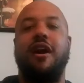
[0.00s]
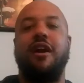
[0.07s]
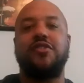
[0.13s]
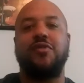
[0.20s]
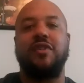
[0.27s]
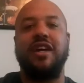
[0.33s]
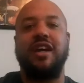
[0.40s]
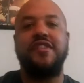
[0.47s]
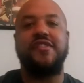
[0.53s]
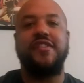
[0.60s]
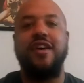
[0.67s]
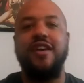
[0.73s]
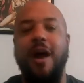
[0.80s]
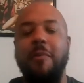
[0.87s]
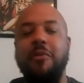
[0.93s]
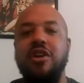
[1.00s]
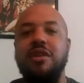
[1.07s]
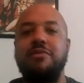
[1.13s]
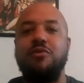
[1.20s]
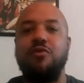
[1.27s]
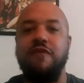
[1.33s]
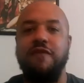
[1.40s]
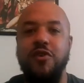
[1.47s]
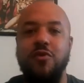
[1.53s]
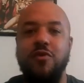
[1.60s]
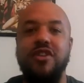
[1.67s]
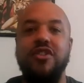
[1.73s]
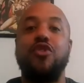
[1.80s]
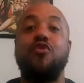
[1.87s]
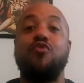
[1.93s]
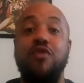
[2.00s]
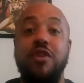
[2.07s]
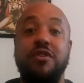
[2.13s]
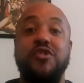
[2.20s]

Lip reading: So like I said, I'm going to be reviewing The Real